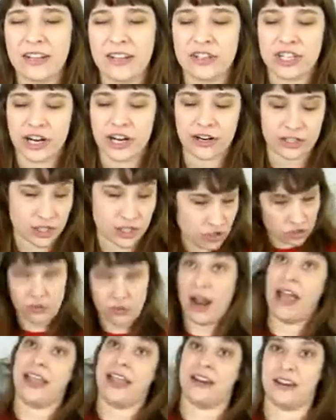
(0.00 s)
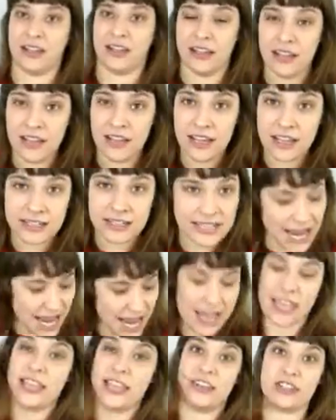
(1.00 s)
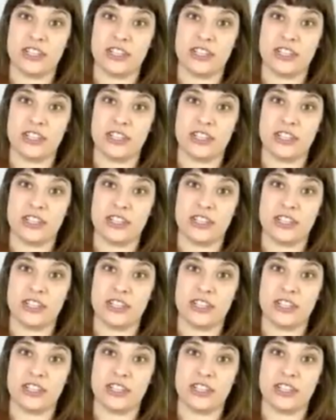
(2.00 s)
and Sharon's trying to take it.